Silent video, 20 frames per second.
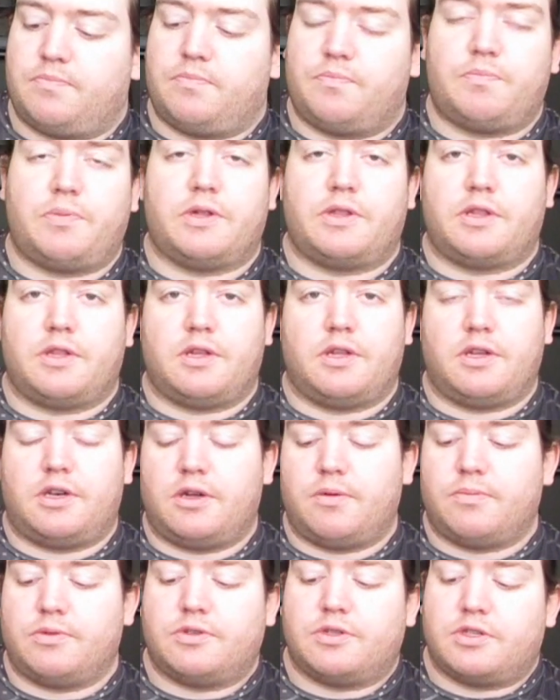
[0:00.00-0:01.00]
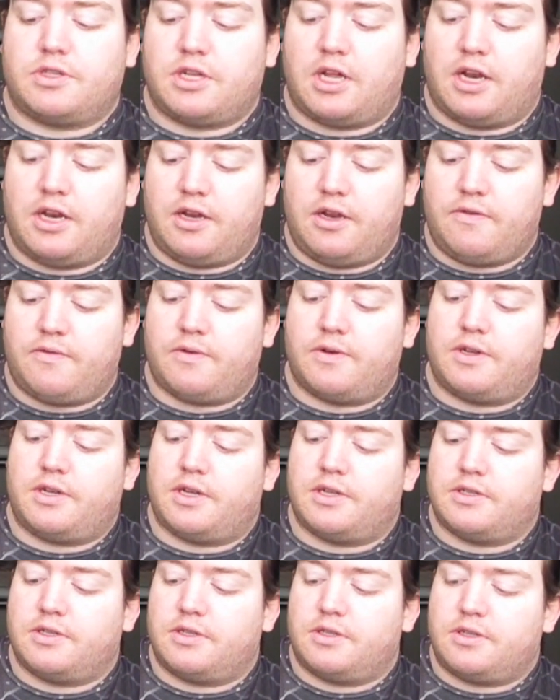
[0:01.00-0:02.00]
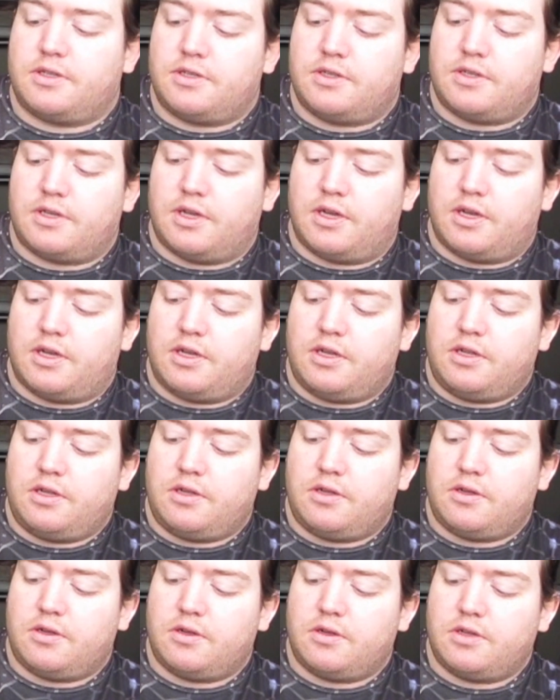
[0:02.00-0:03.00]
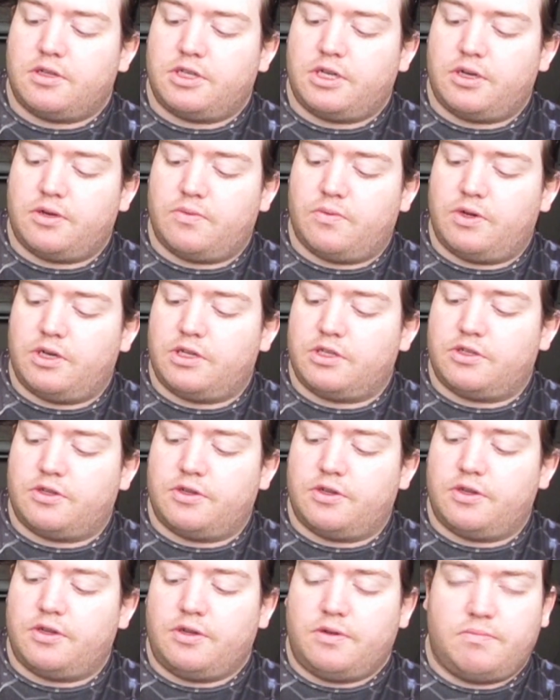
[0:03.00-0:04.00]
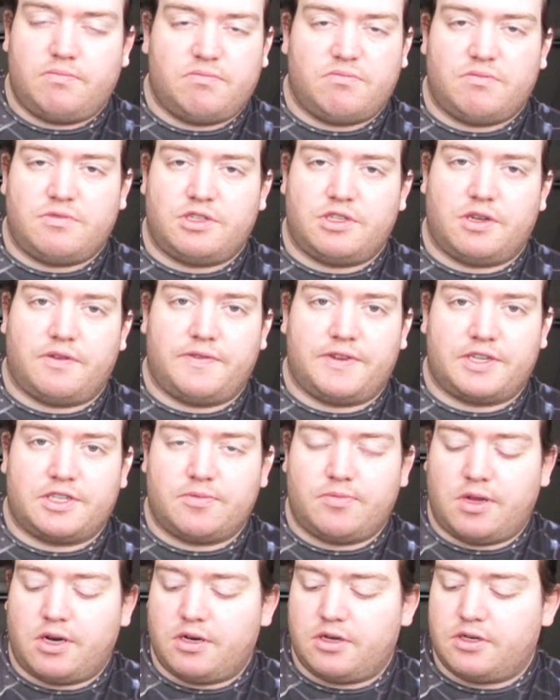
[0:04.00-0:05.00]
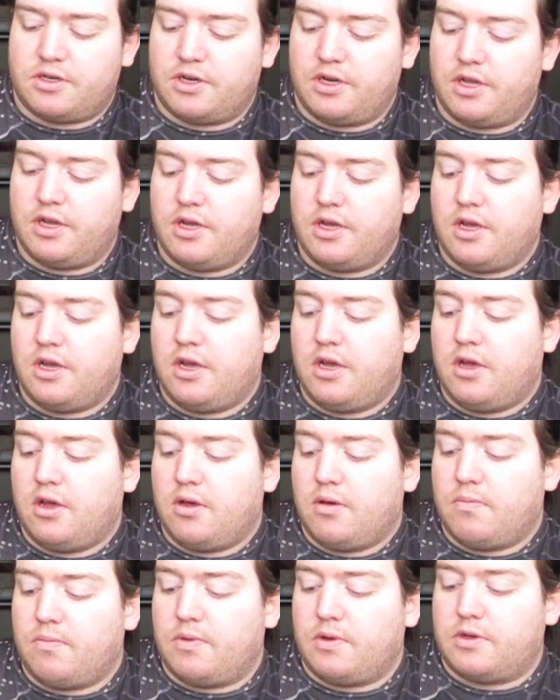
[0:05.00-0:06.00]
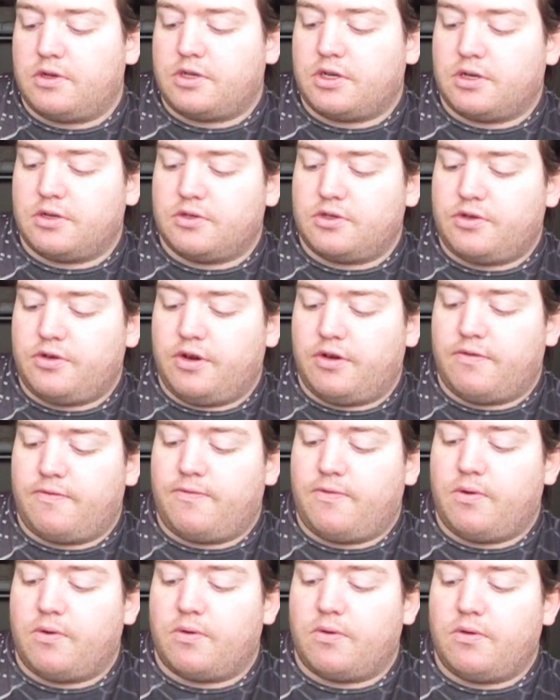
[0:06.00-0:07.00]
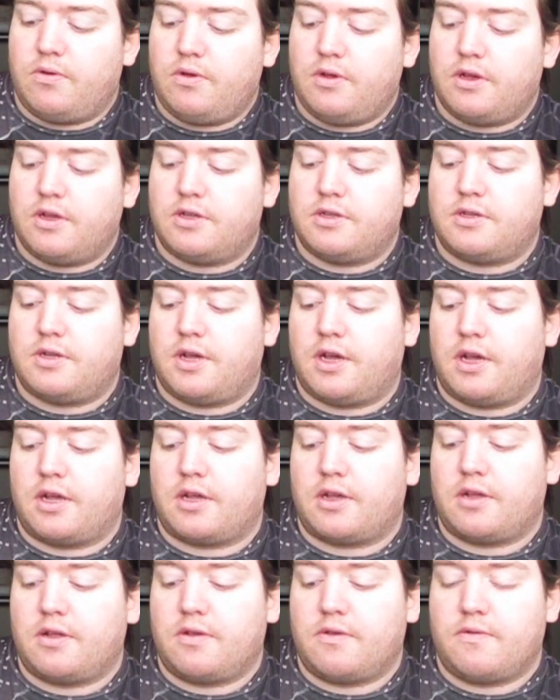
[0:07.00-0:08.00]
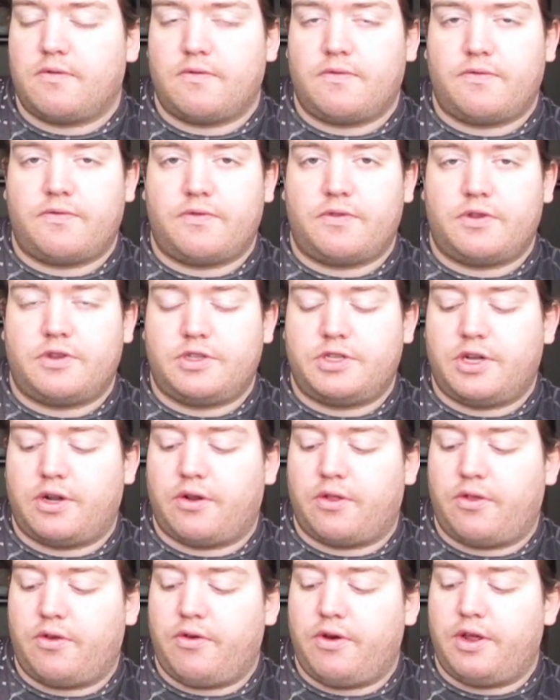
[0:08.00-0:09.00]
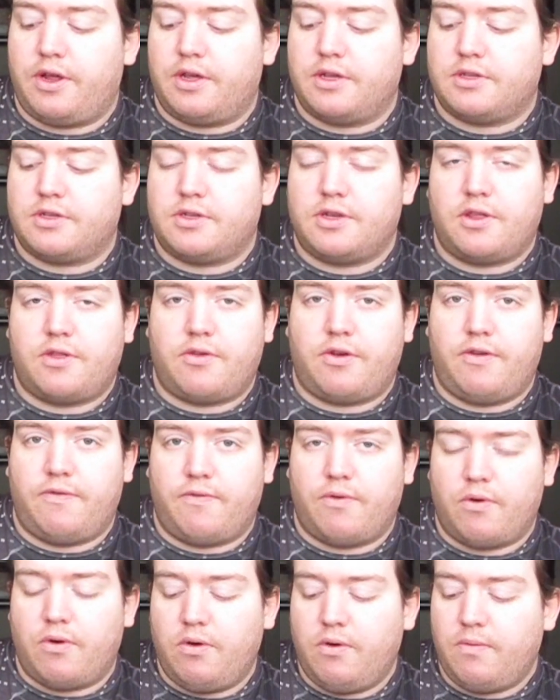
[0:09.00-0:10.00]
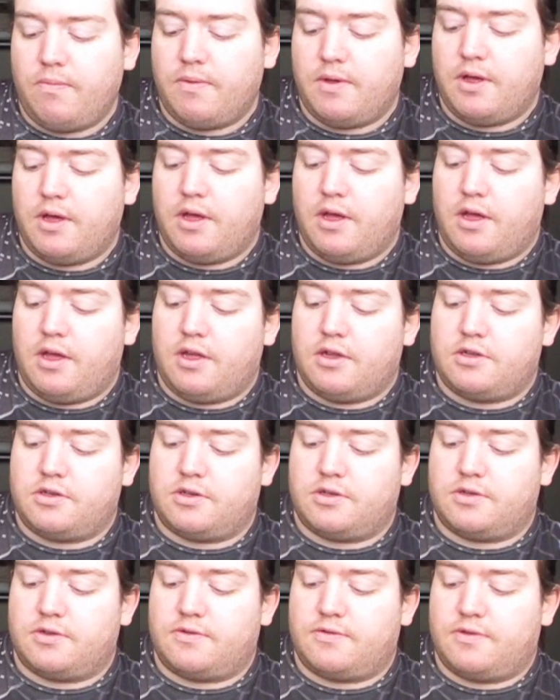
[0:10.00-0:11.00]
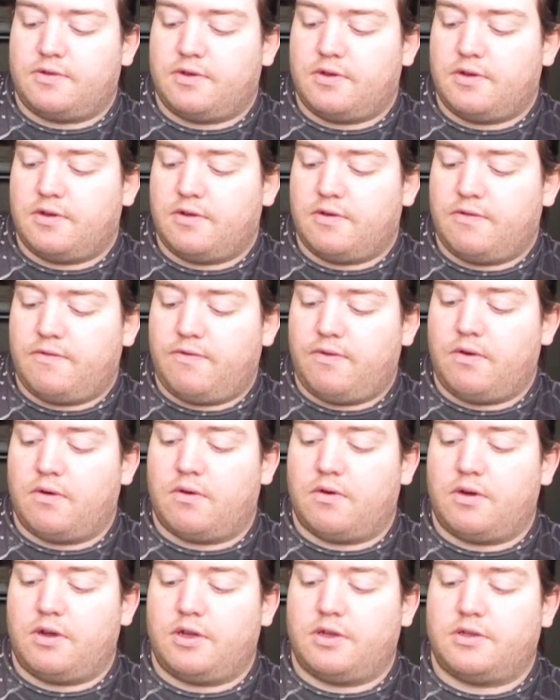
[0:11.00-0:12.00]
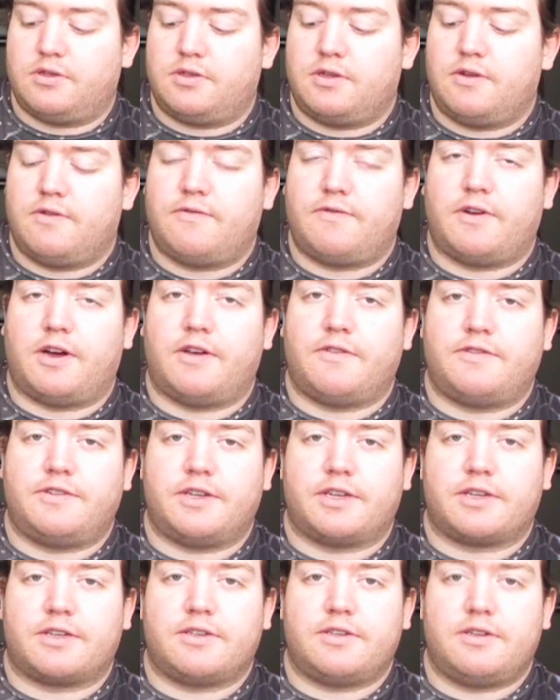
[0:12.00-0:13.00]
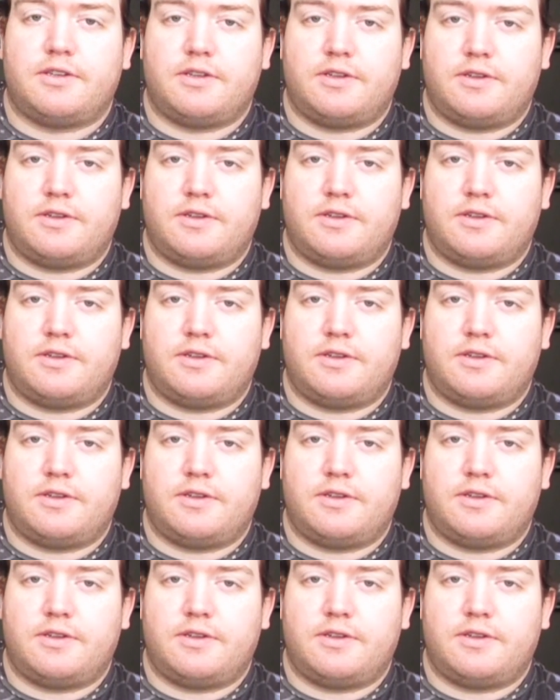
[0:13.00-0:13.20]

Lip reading: but the numbers are slightly different as it's channel 1 and 2 self-explanatory, but channels 3 and 4 it's like channel 3 is 3/4, channels 4 is 5/6.